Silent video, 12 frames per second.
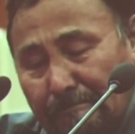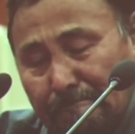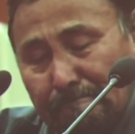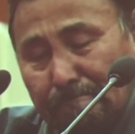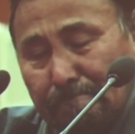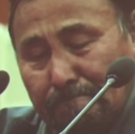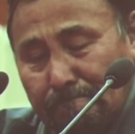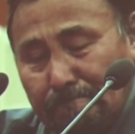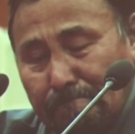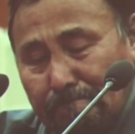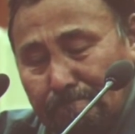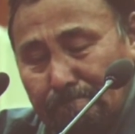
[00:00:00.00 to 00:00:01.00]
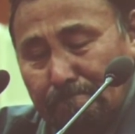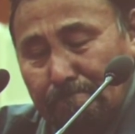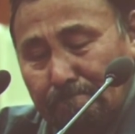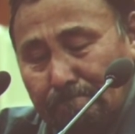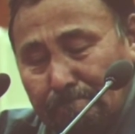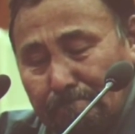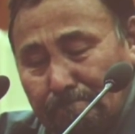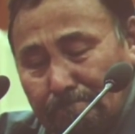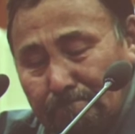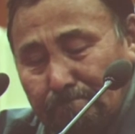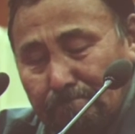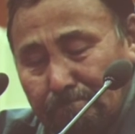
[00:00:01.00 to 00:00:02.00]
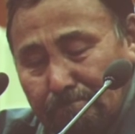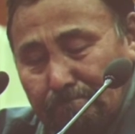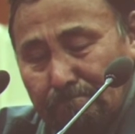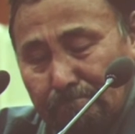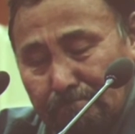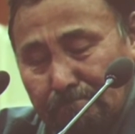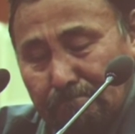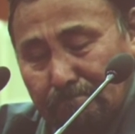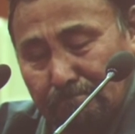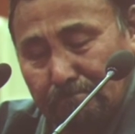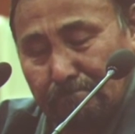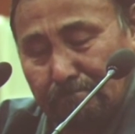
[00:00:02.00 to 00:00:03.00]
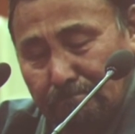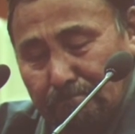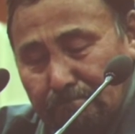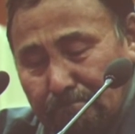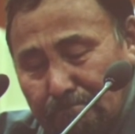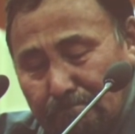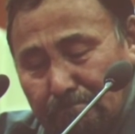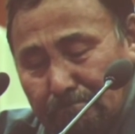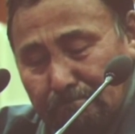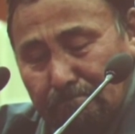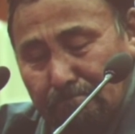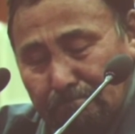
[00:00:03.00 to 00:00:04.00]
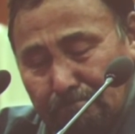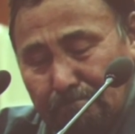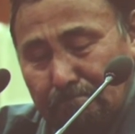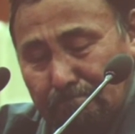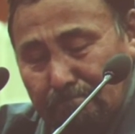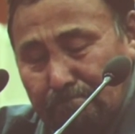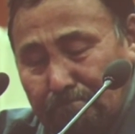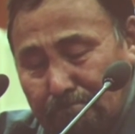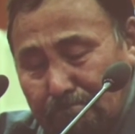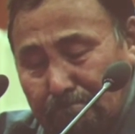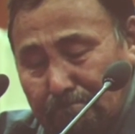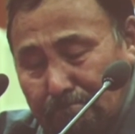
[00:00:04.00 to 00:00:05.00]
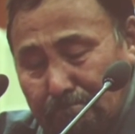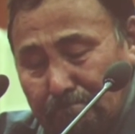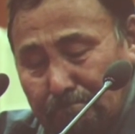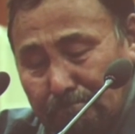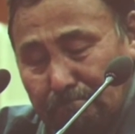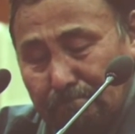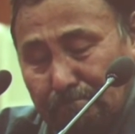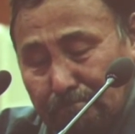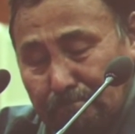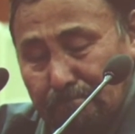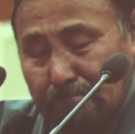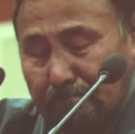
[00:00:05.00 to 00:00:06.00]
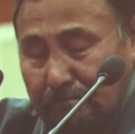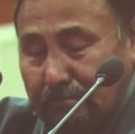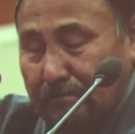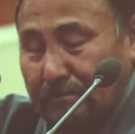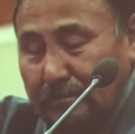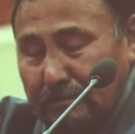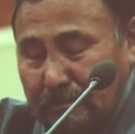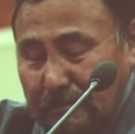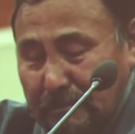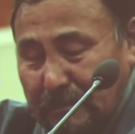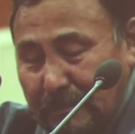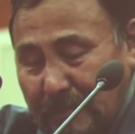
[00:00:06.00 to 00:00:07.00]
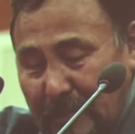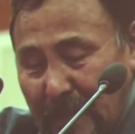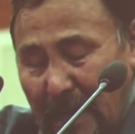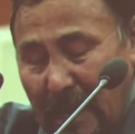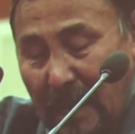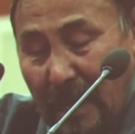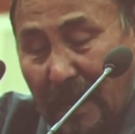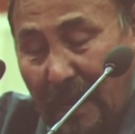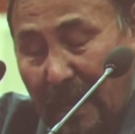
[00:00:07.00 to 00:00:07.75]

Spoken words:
Nobody speaks.